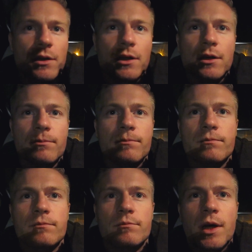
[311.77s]

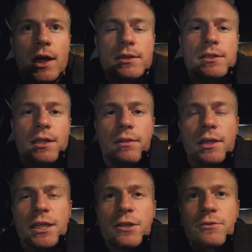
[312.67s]
Um, but I
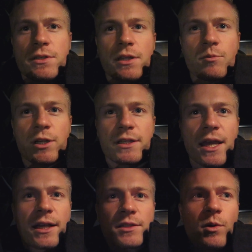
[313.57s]
think Kieran's going to bring his
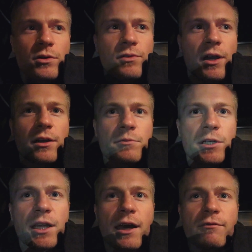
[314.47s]
Xbox round and we're
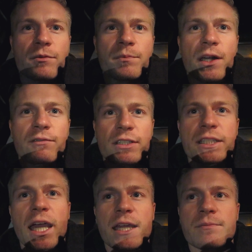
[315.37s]
going to have a bit of a
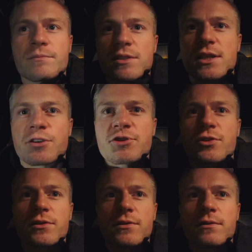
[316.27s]
game
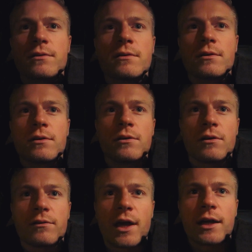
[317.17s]
session
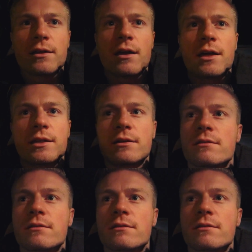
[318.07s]
on that guy.